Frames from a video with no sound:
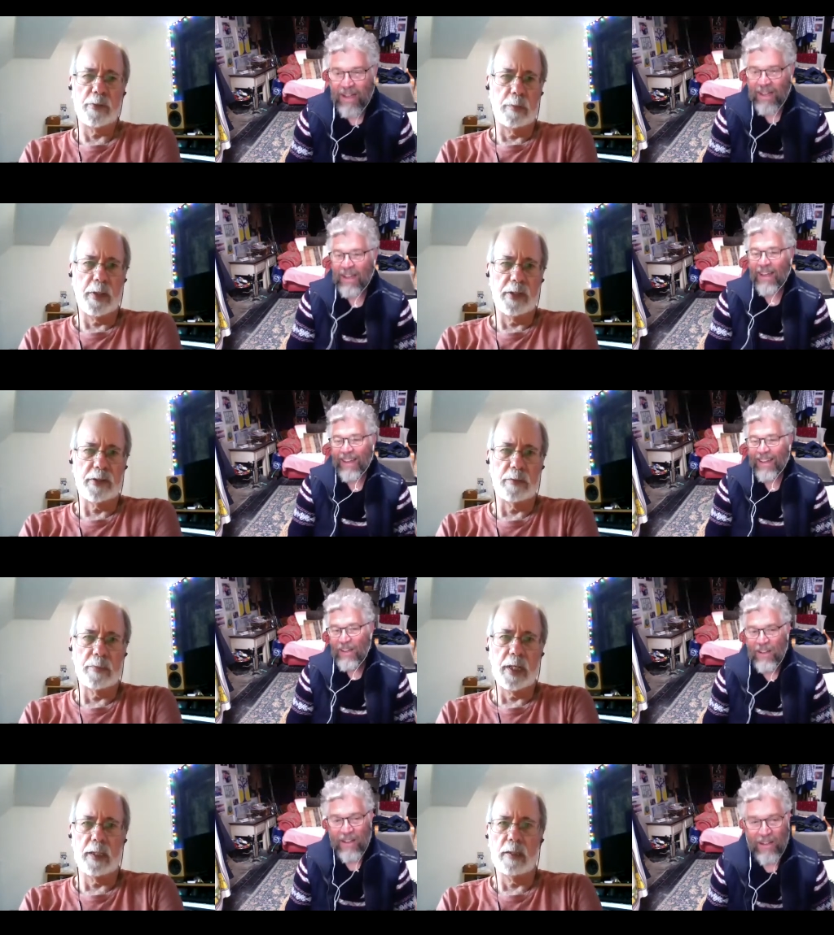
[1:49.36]
Speaker 1: were puzzled
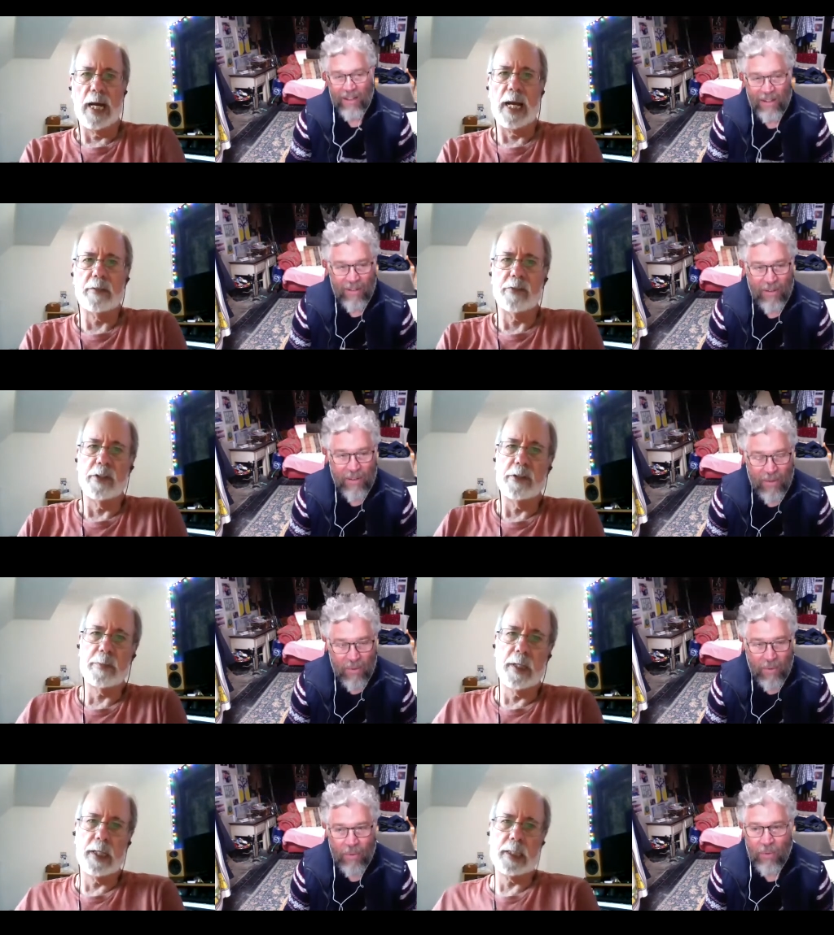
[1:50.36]
by the lack of
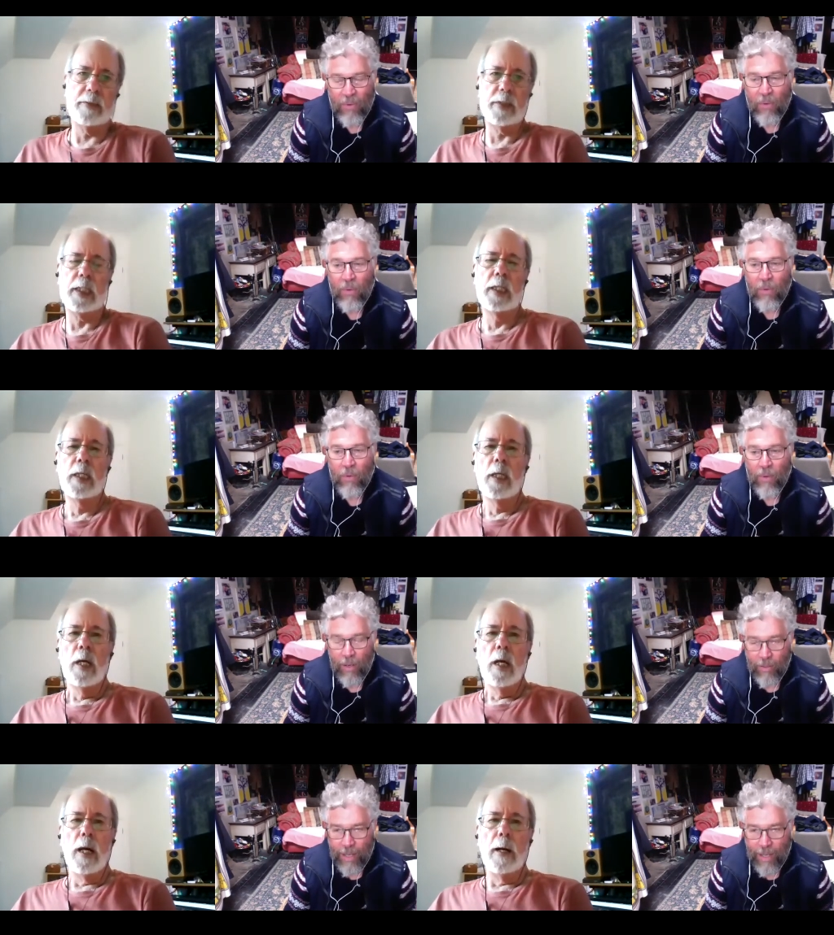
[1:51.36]
sunspot activity.
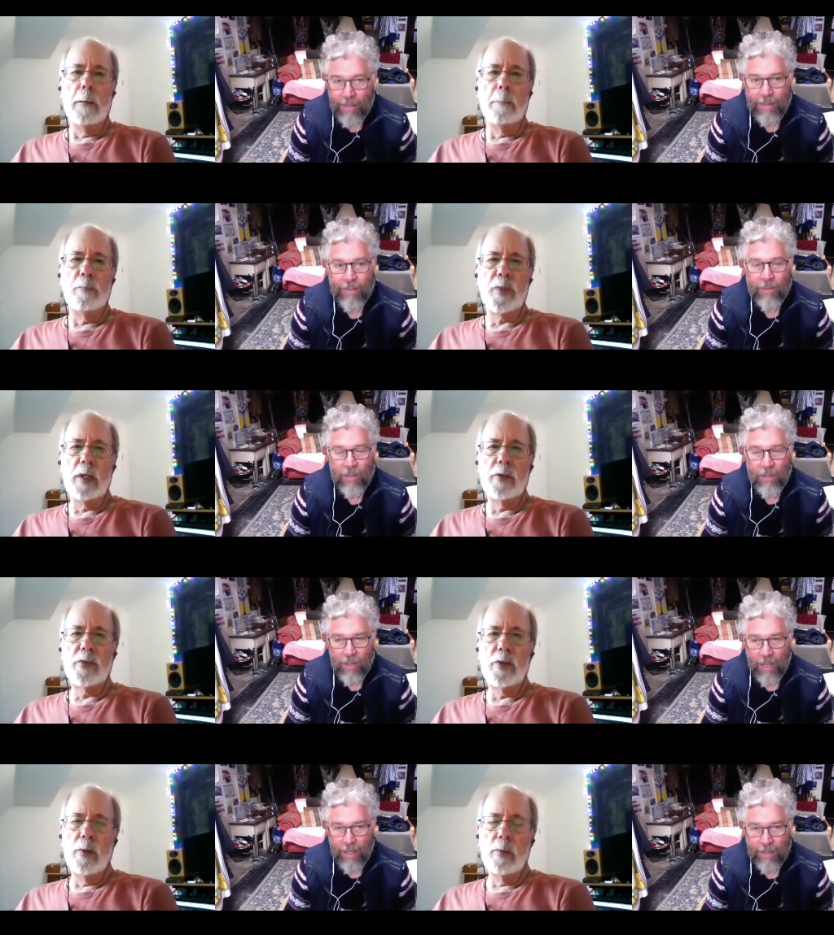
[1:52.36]
Okay. Um, okay.
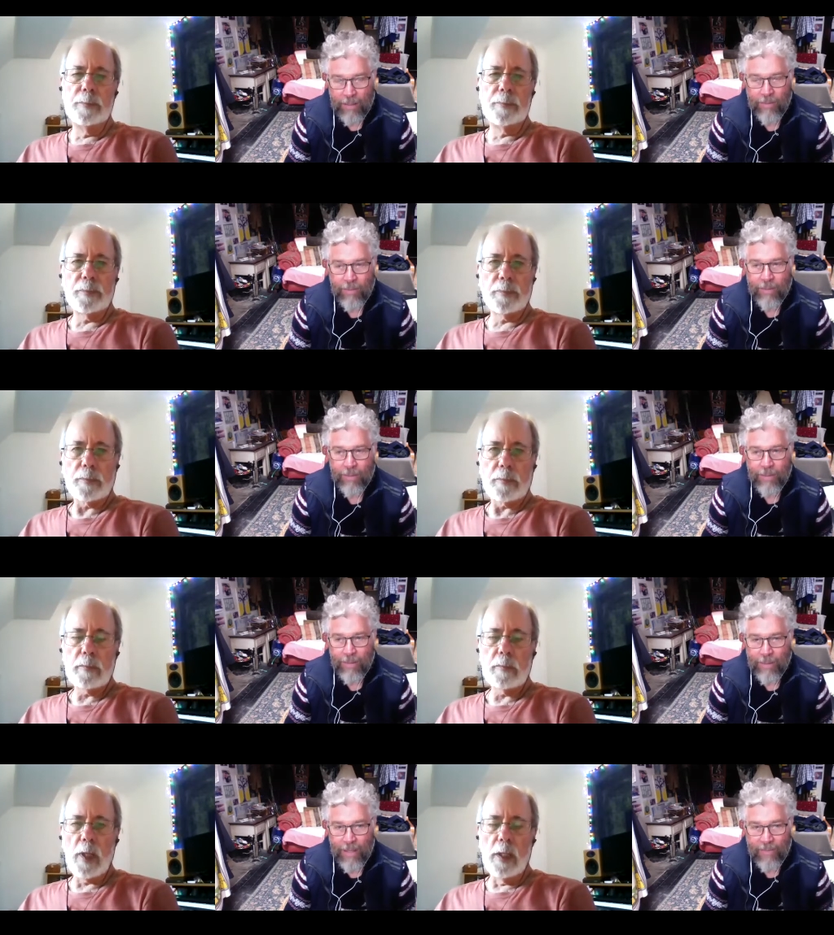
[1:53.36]
So.
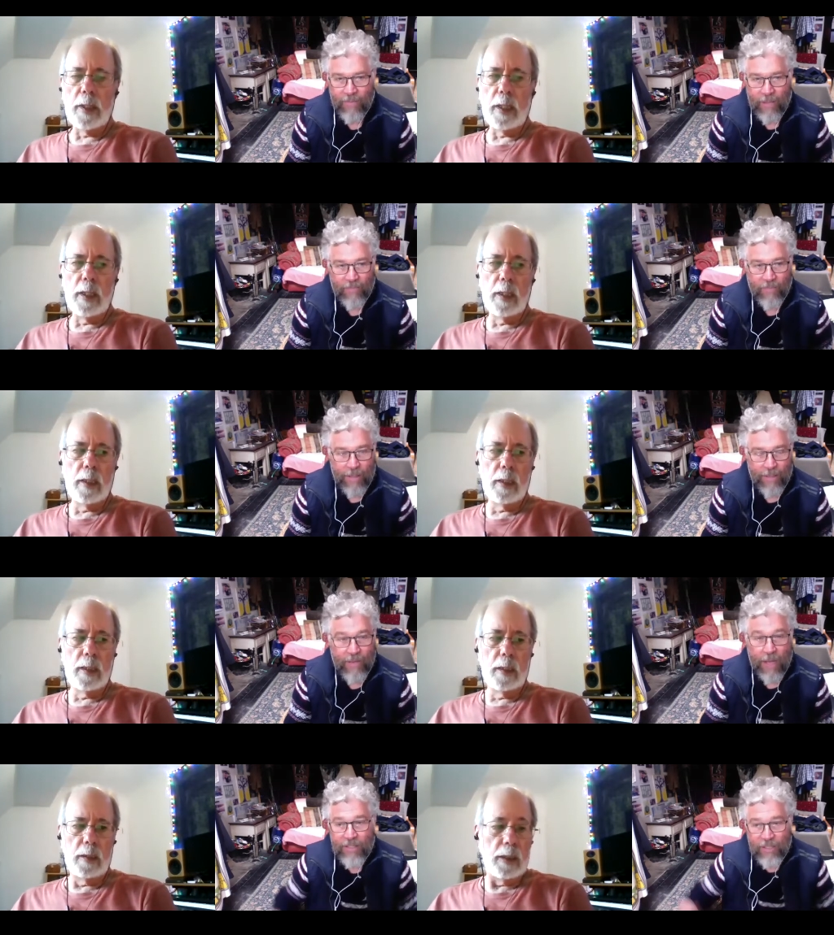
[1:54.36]
If, the,
Speaker 2: if, if
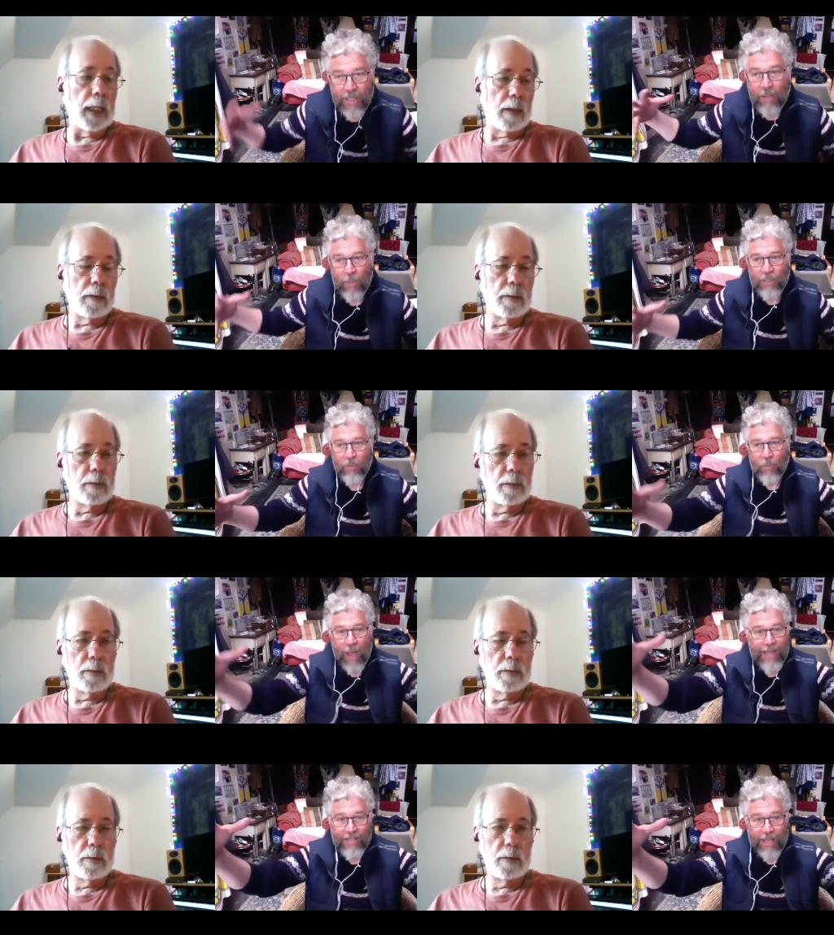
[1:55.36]
Godzilla yeah. were to
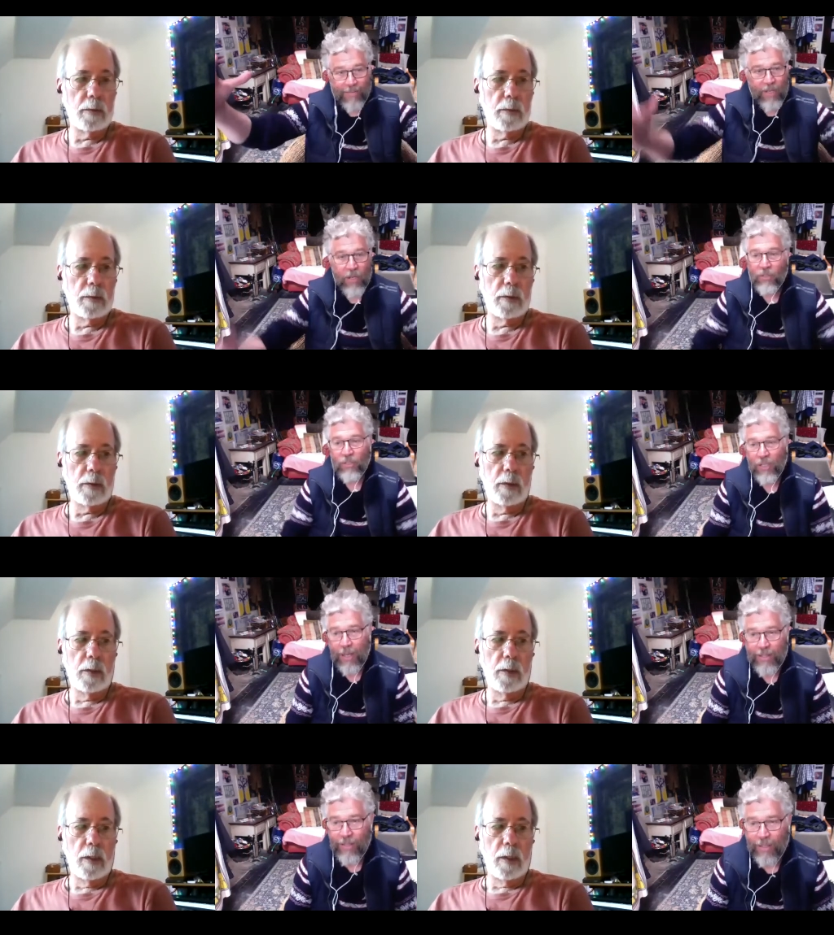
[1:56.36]
rise out of the ocean,
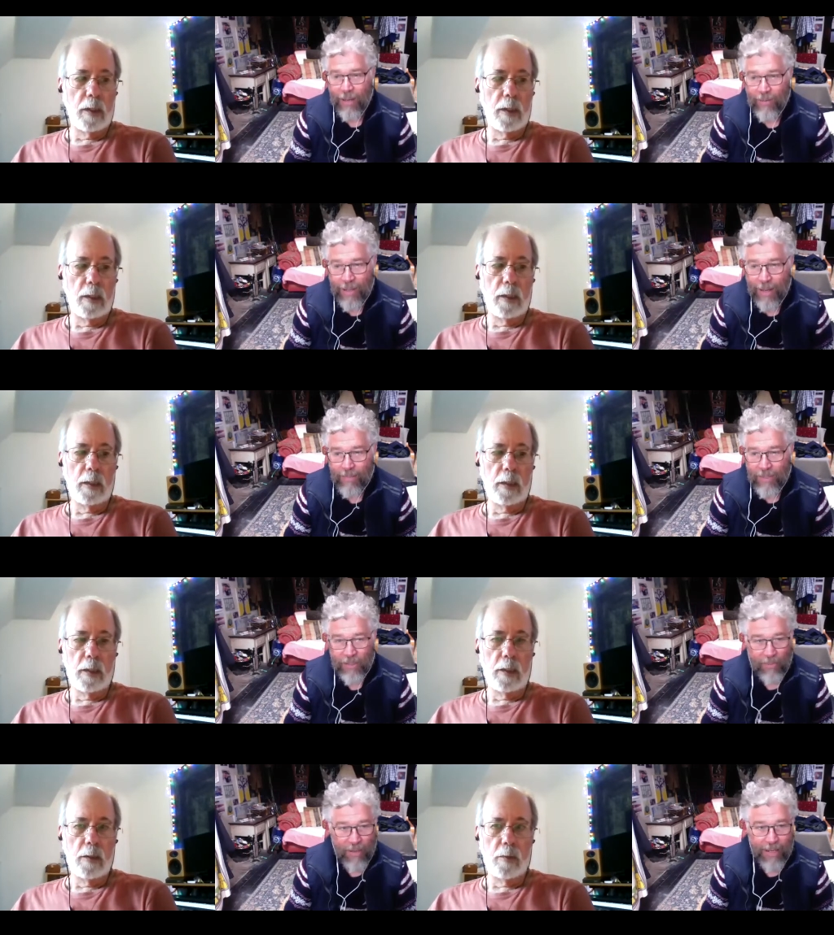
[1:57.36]
Isaac, I would not be
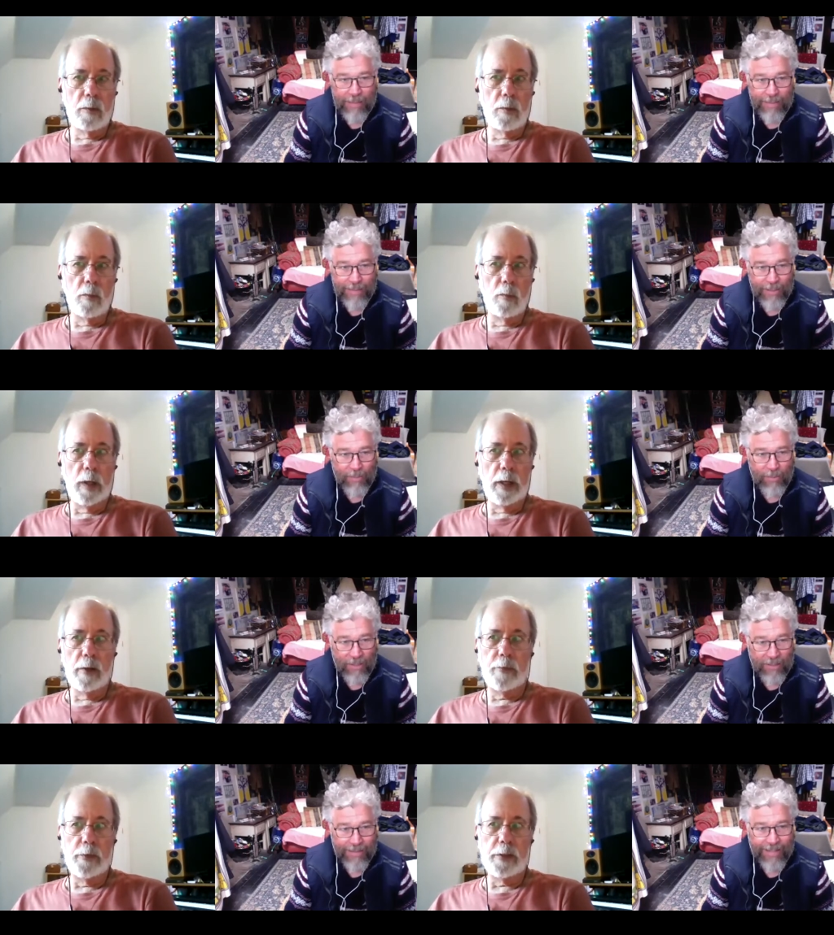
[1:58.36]
surprised at this. Well,
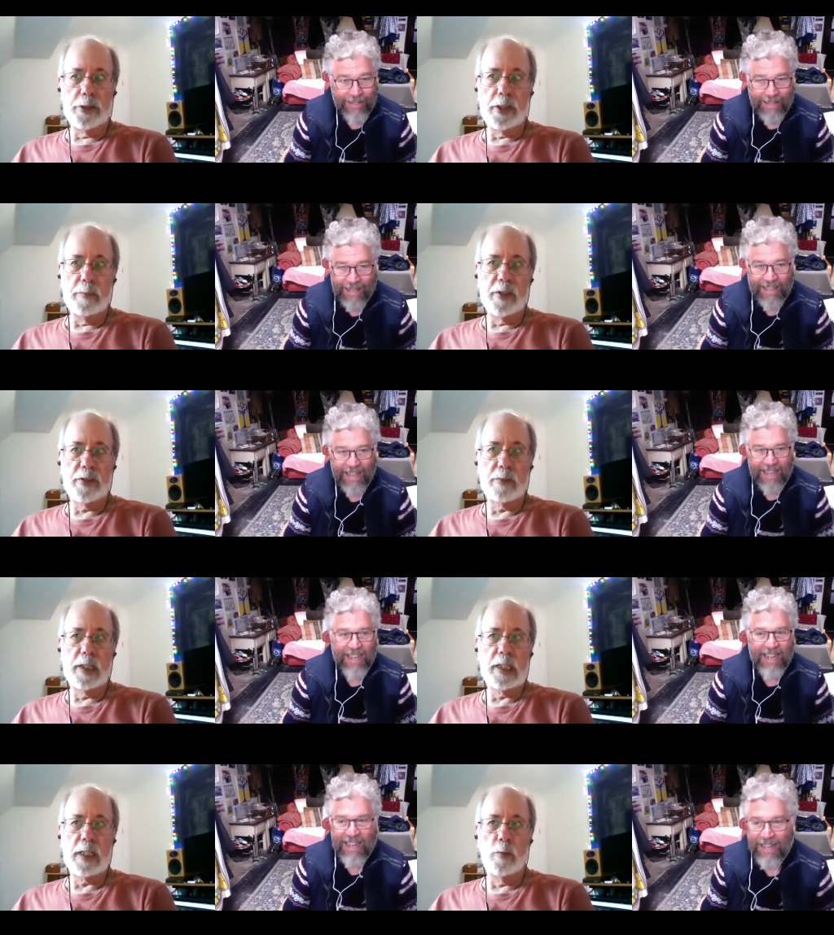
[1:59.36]
Speaker 1: Fukushima is releasing